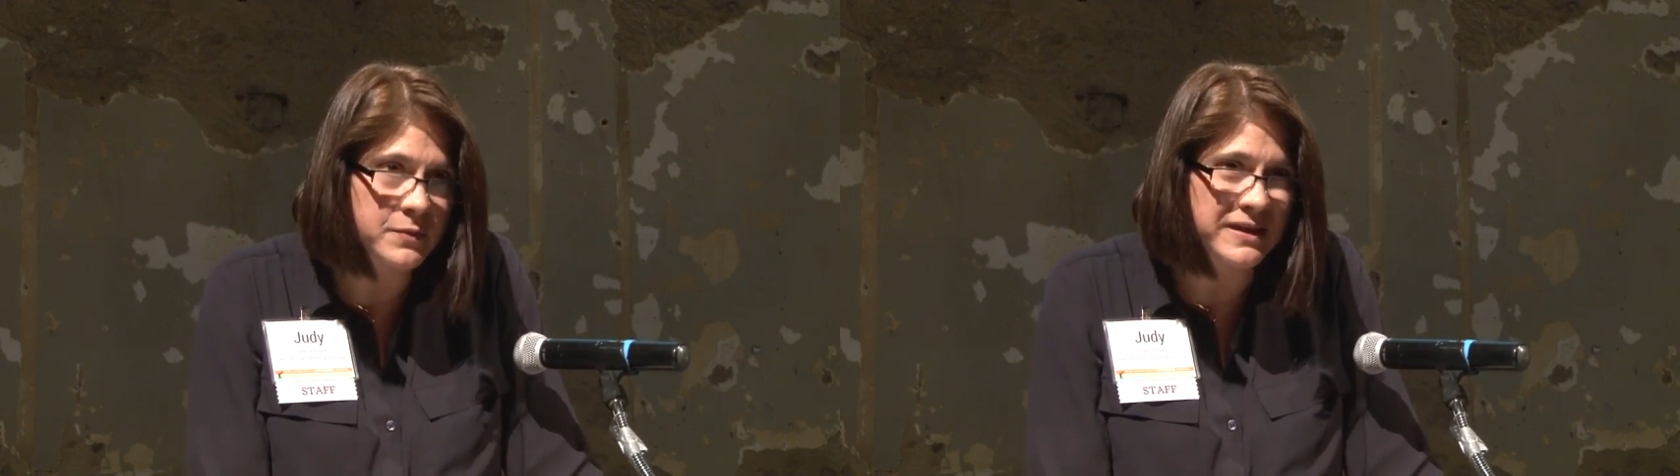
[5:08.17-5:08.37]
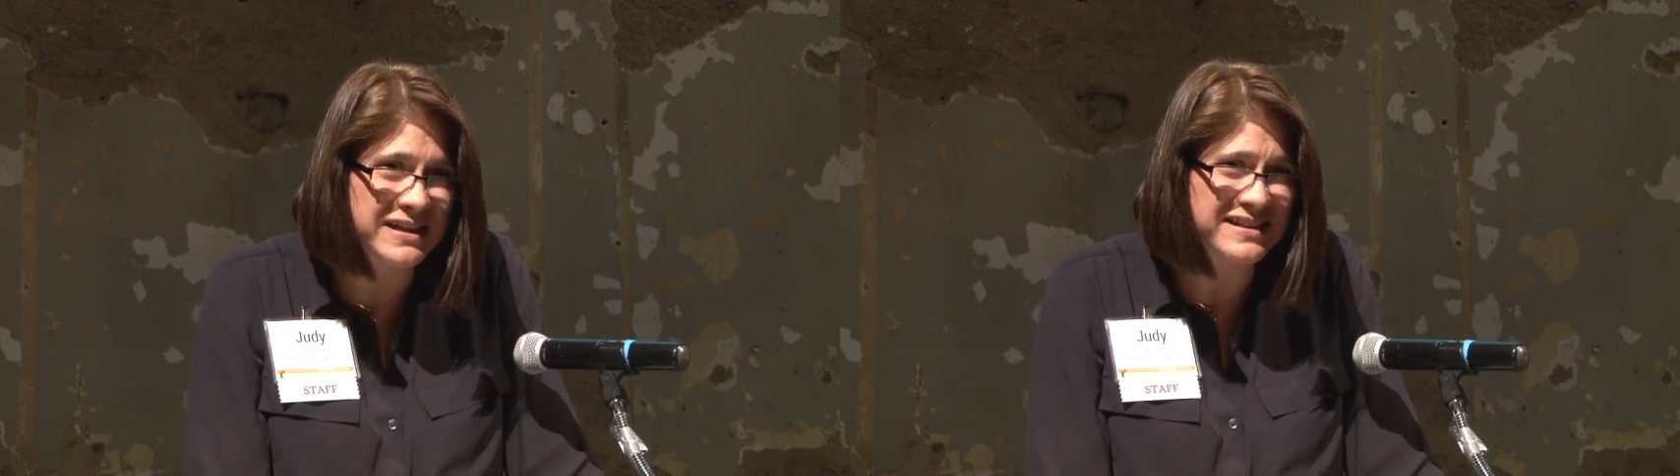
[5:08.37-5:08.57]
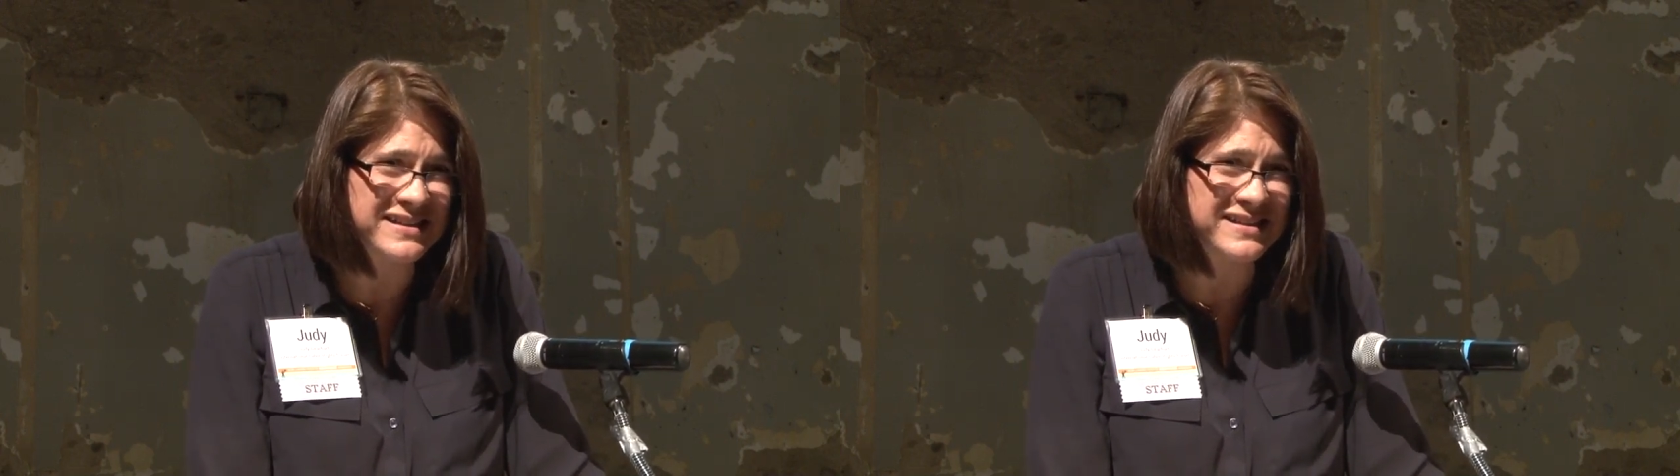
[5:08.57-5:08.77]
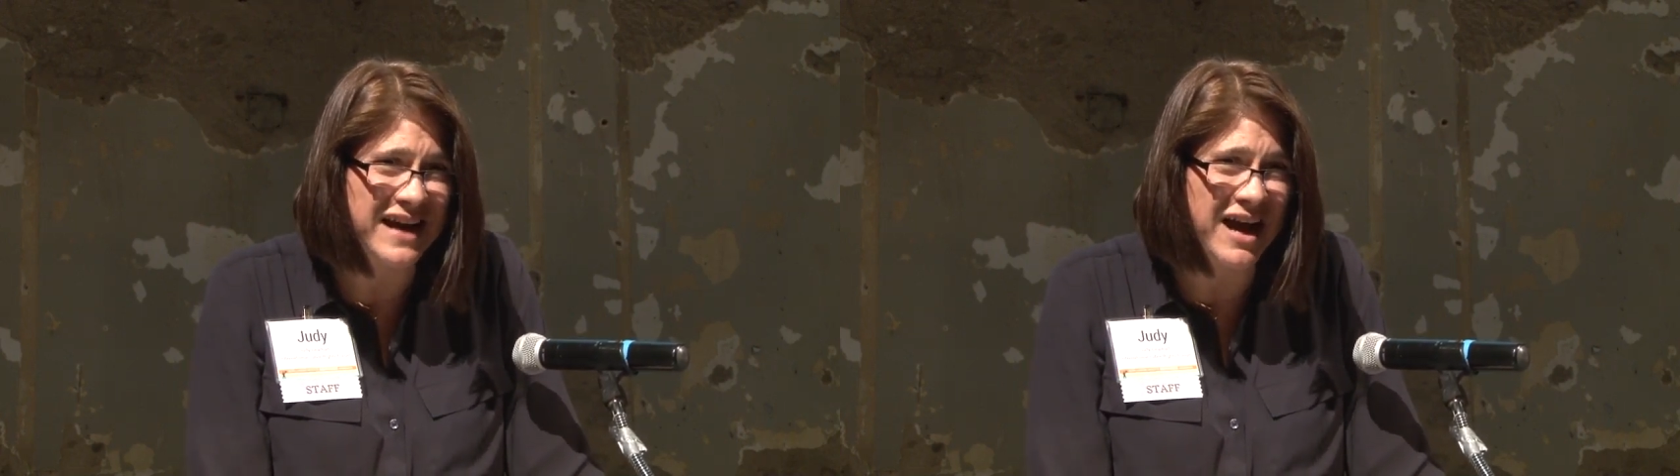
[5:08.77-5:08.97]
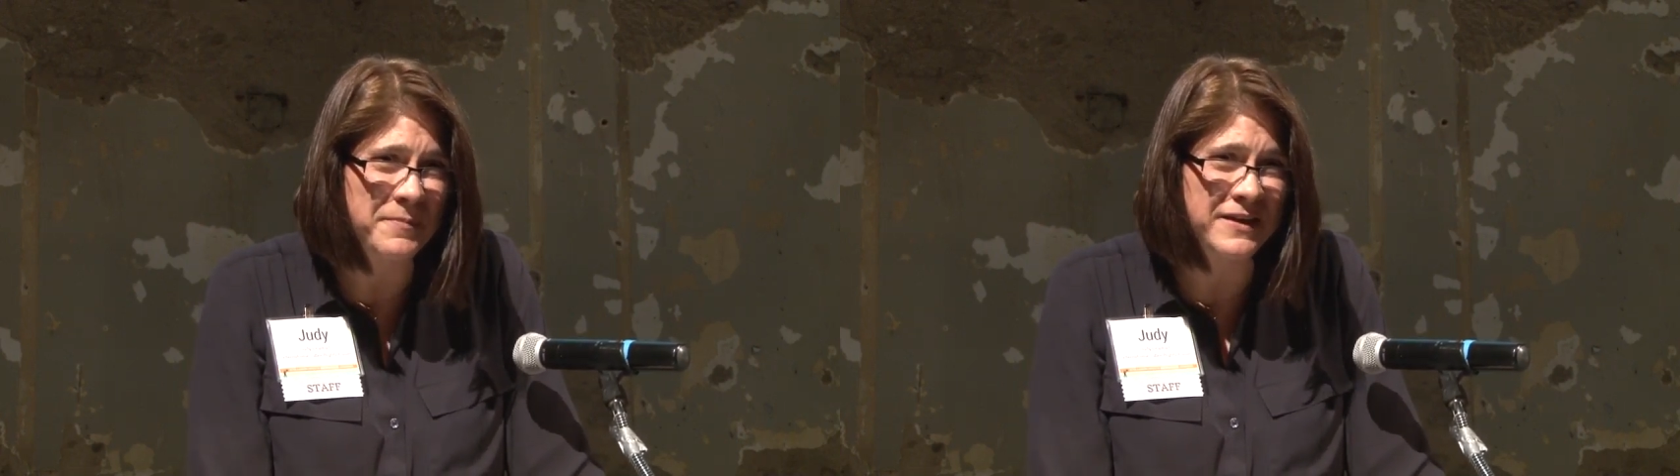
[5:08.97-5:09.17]
we need to
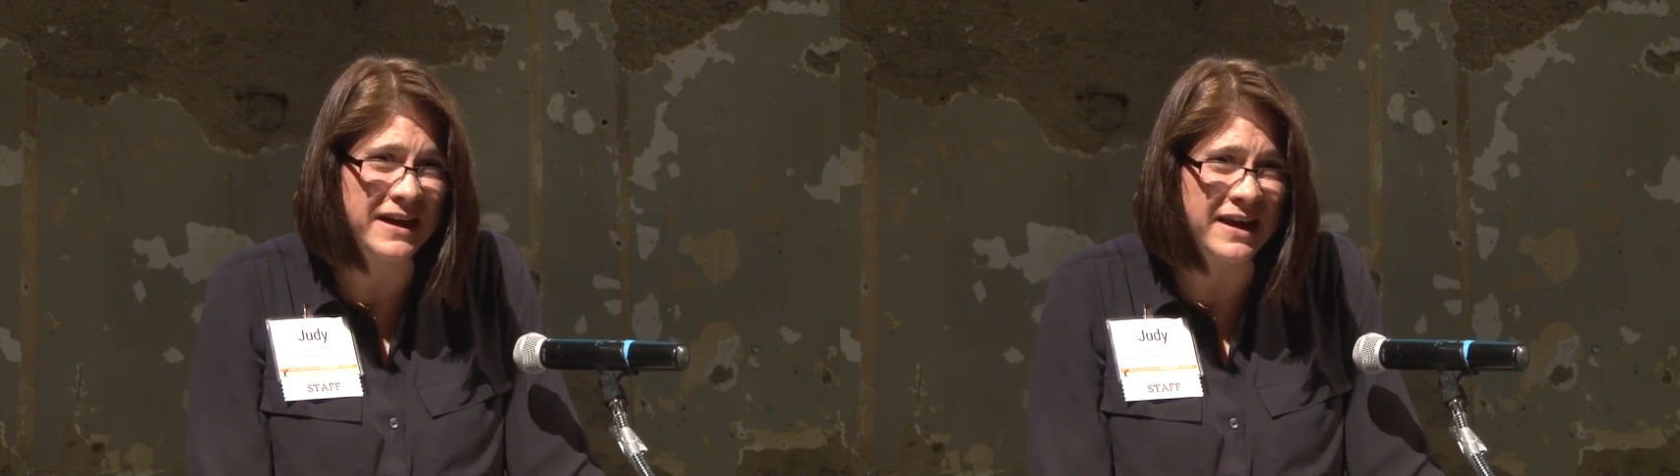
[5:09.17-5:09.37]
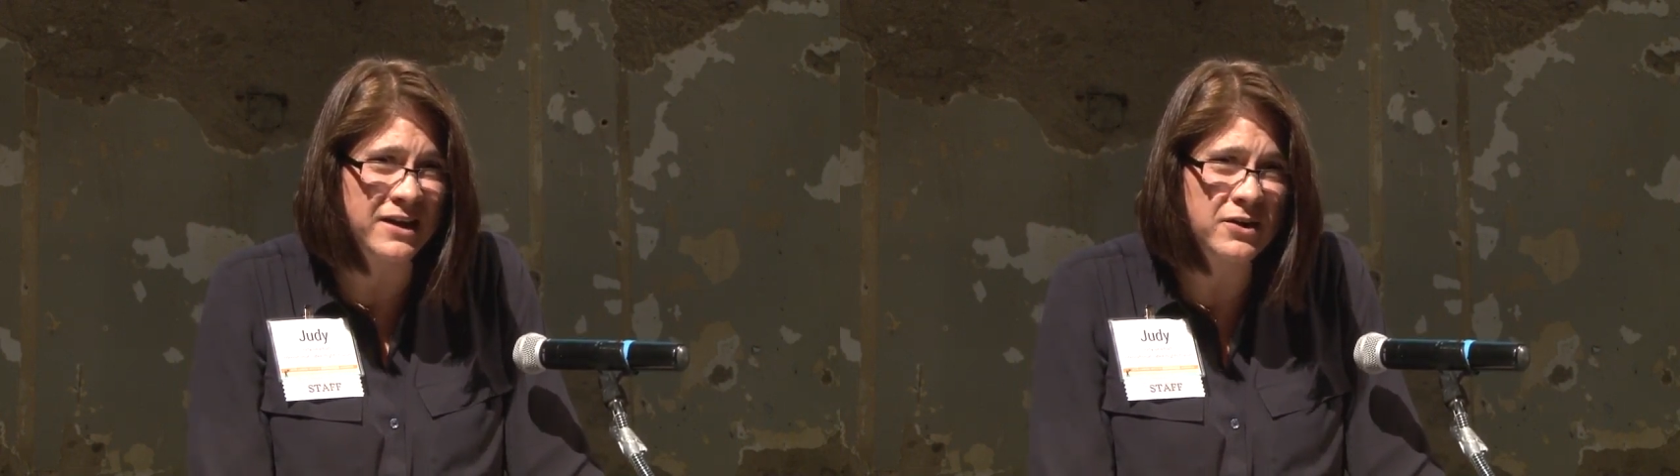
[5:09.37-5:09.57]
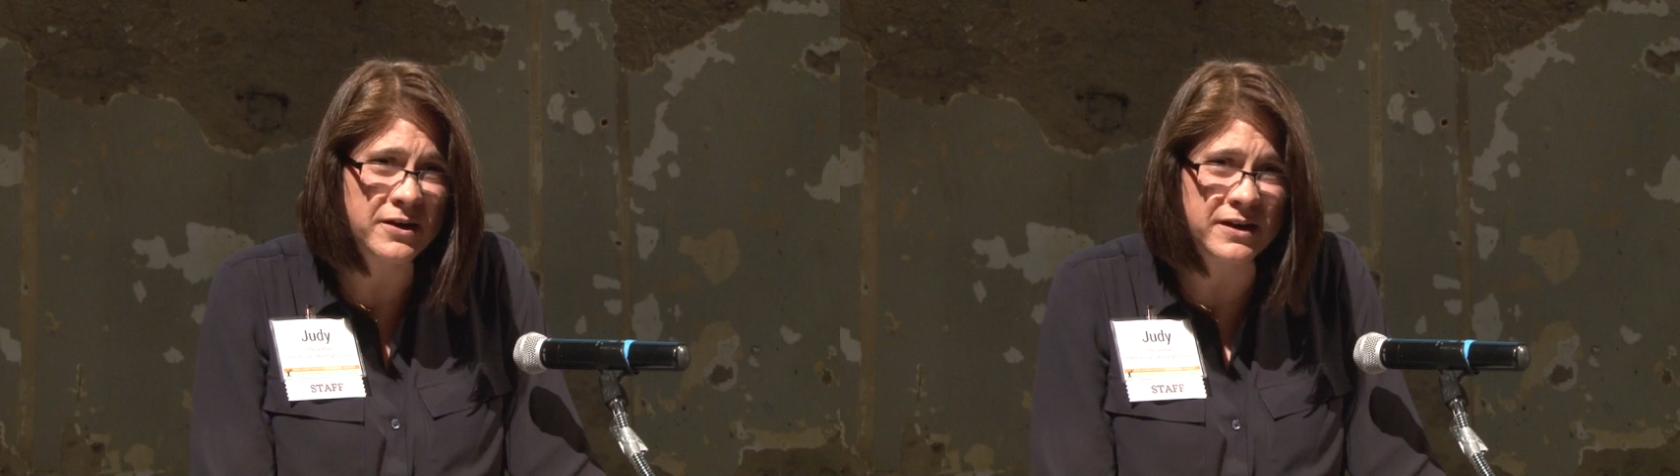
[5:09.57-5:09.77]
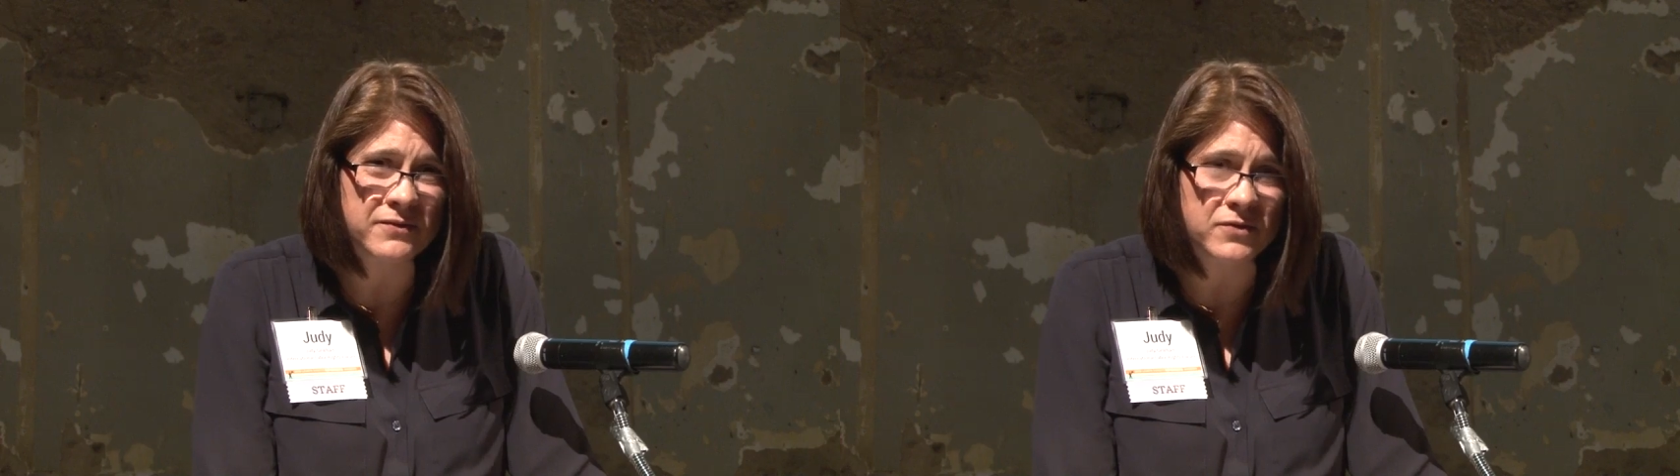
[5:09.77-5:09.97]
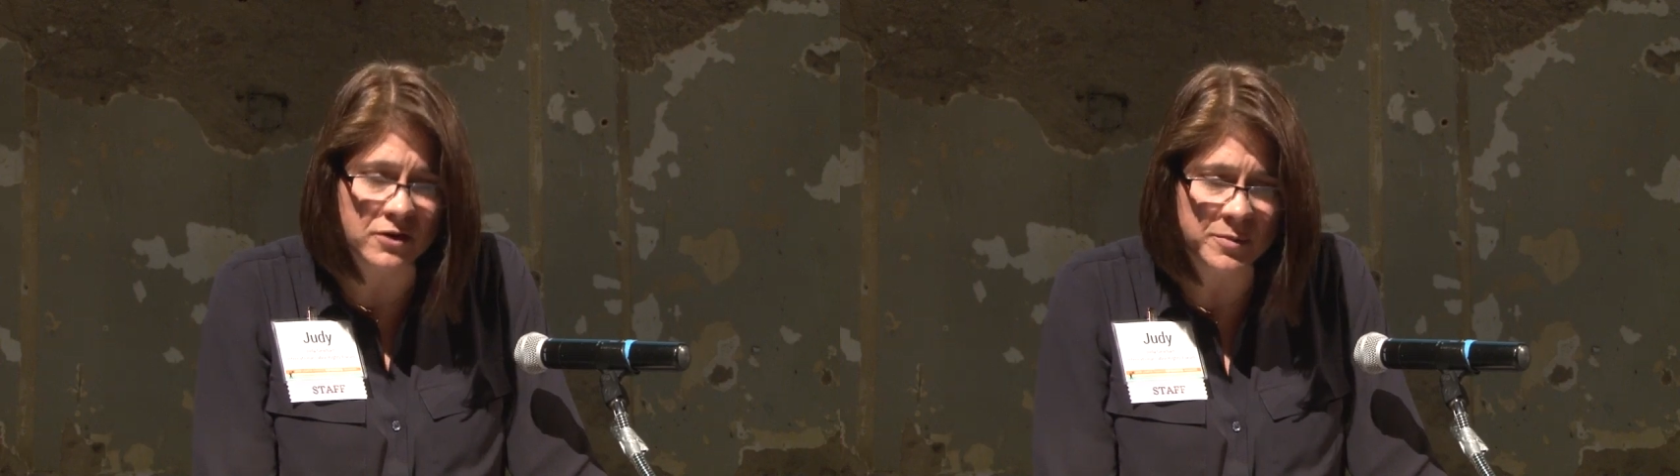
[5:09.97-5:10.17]
stop the anarchy
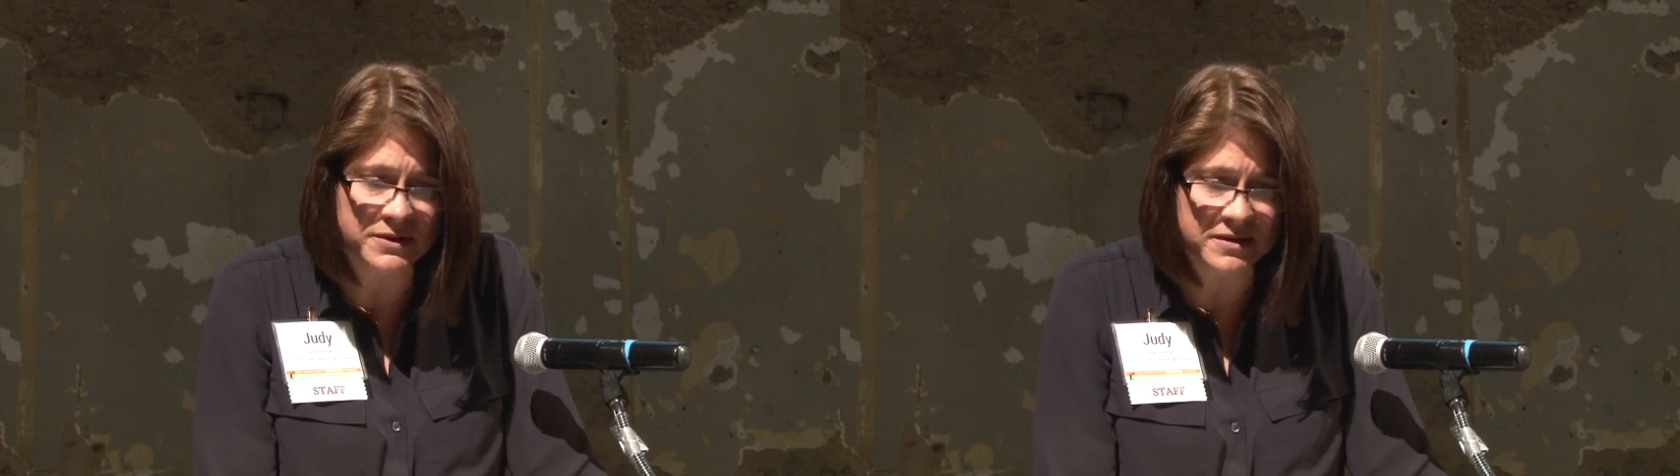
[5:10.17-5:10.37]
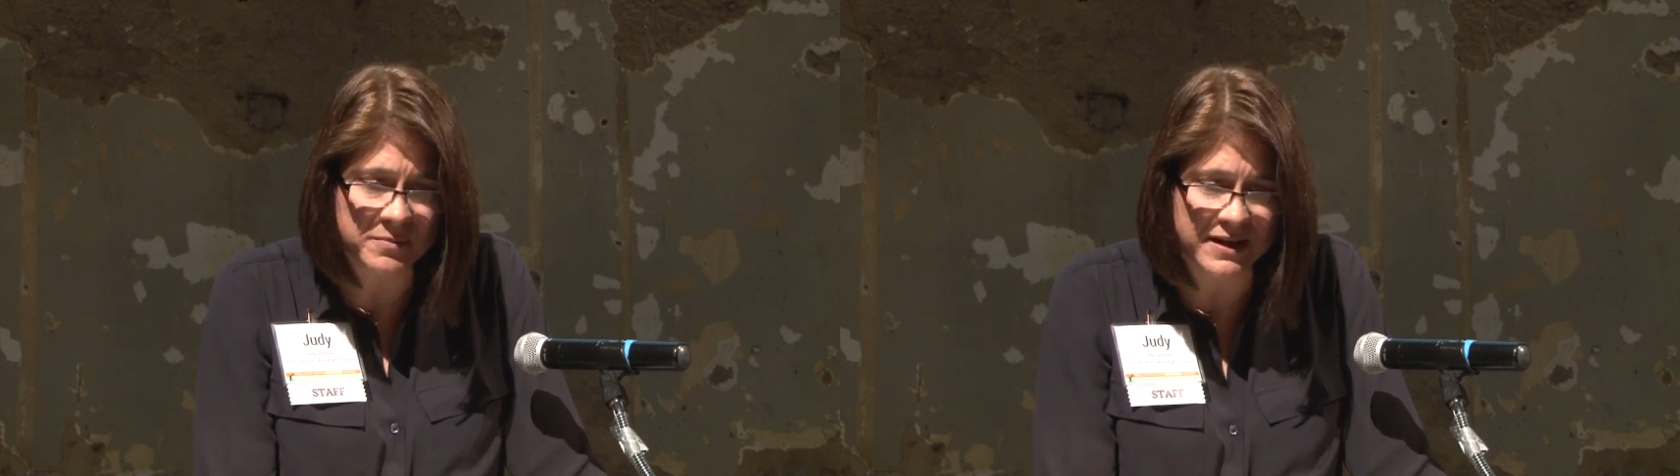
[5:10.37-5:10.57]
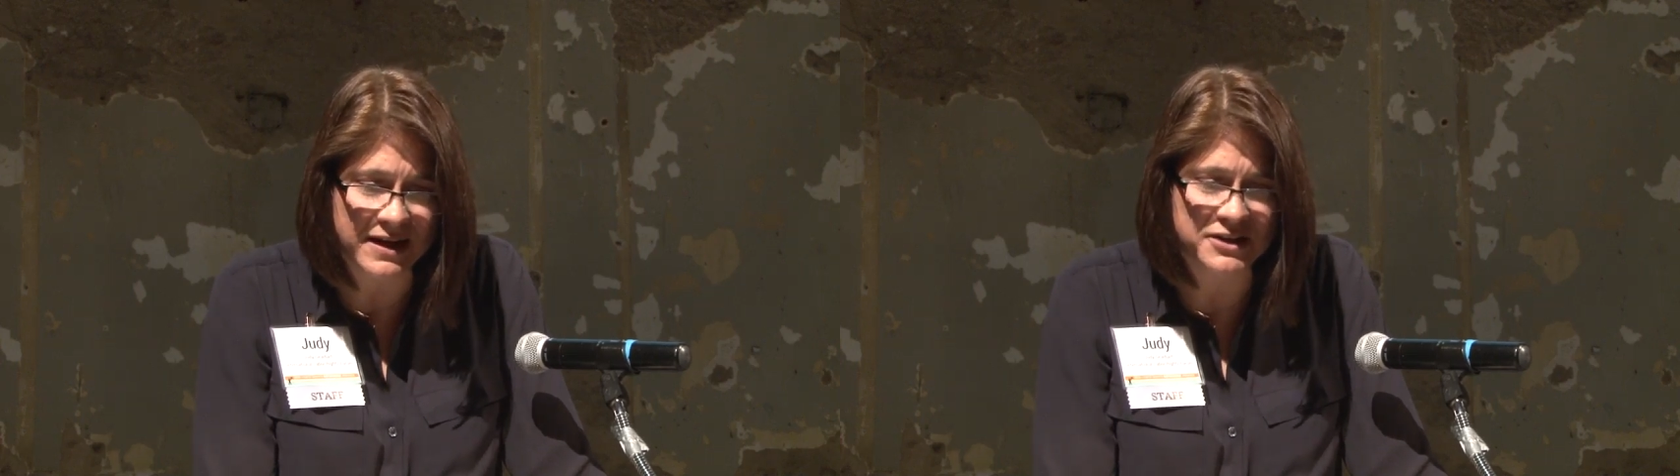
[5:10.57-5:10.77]
of global supply